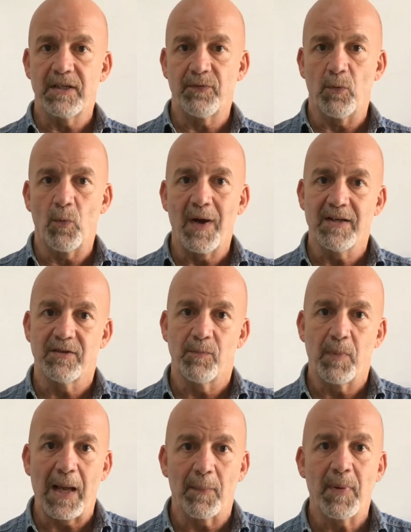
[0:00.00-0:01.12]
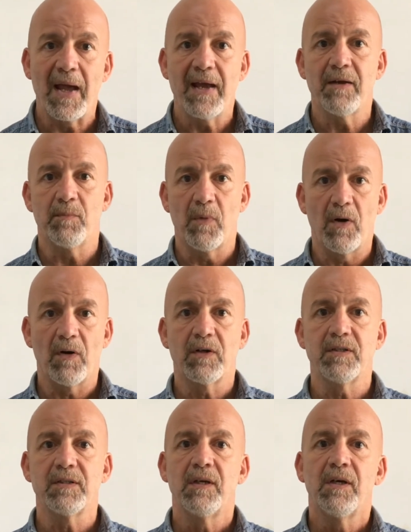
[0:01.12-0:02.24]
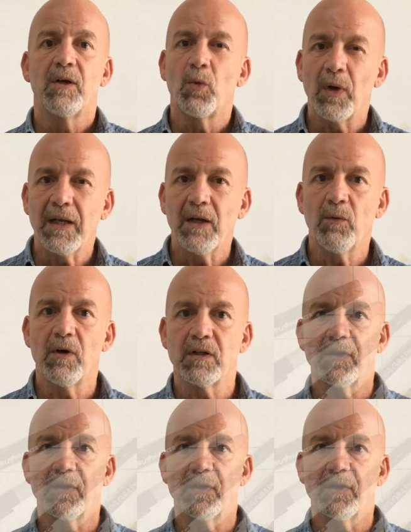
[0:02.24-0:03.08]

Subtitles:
different weights of black pen and markers, quickly work